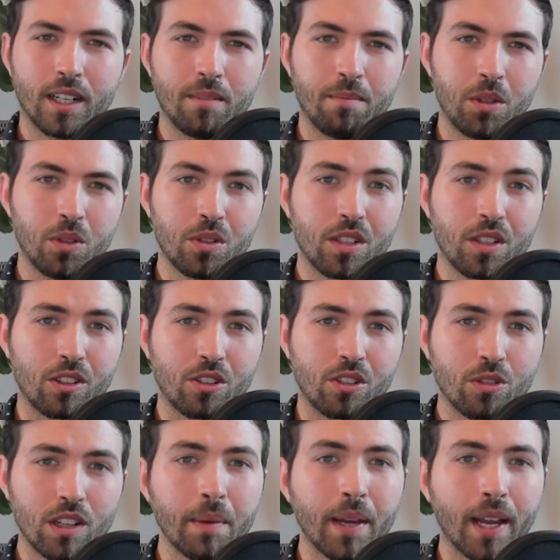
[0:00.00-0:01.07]
a music
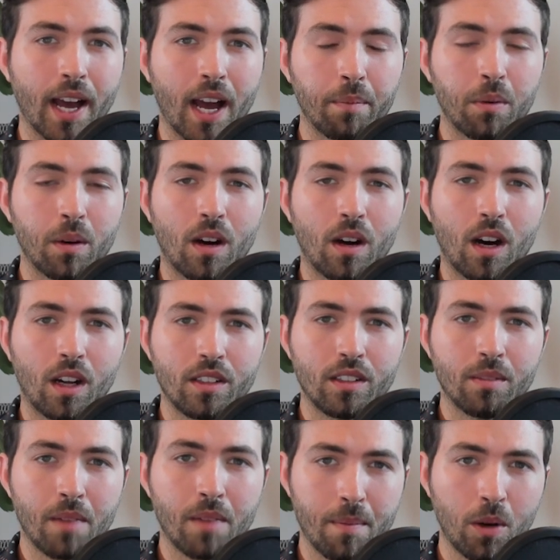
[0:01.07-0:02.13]
streaming app
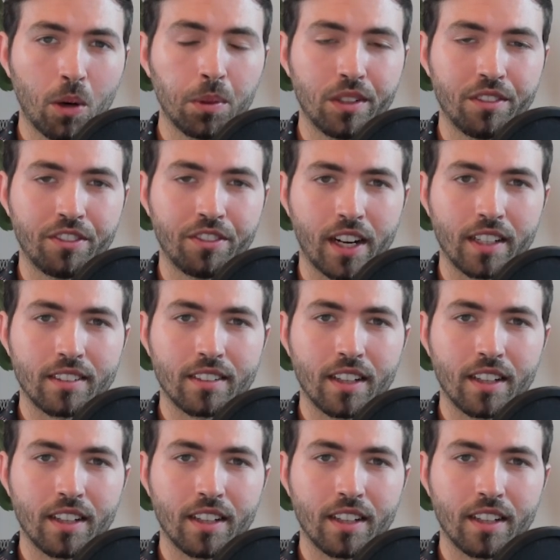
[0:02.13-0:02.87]
on my mobile device,